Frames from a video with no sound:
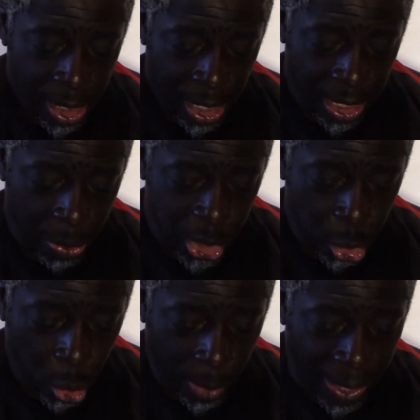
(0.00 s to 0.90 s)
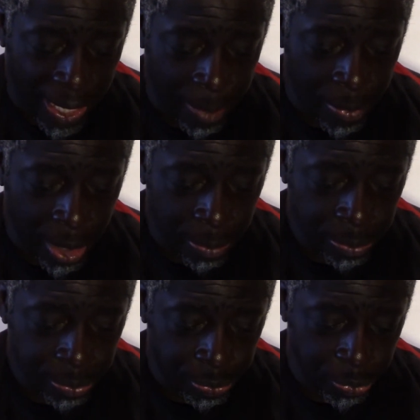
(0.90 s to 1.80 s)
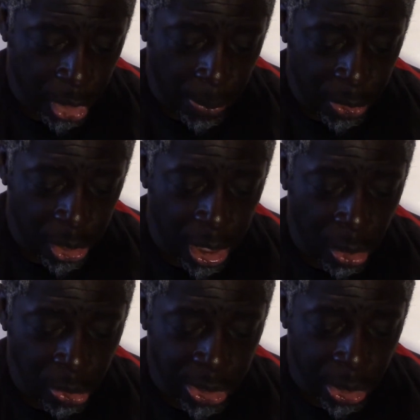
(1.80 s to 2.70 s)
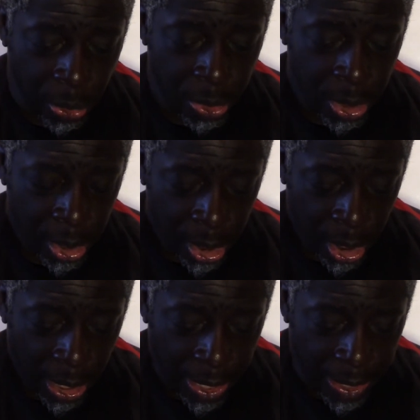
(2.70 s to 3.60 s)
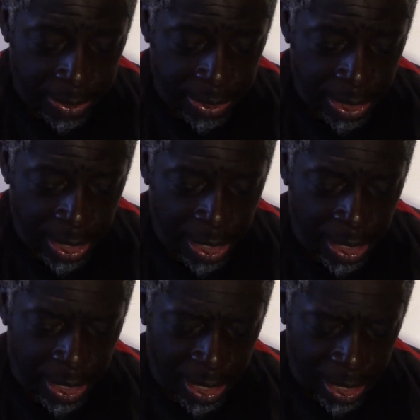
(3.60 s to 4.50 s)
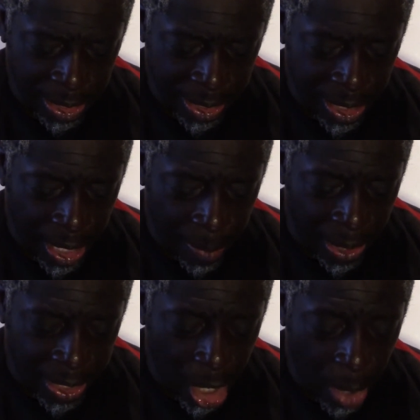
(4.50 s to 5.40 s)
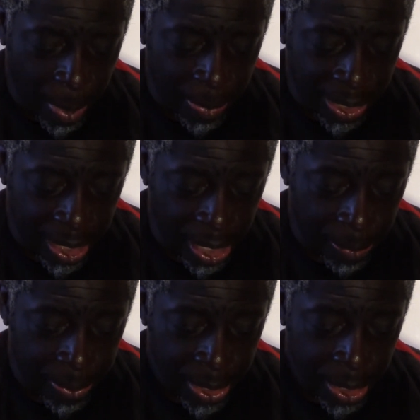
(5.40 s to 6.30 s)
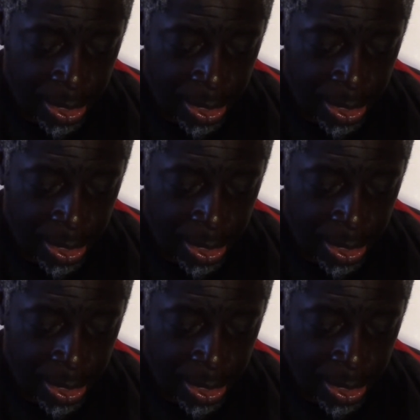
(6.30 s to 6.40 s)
There was talk about him going on a loan deal. And the club, I can't remember the club.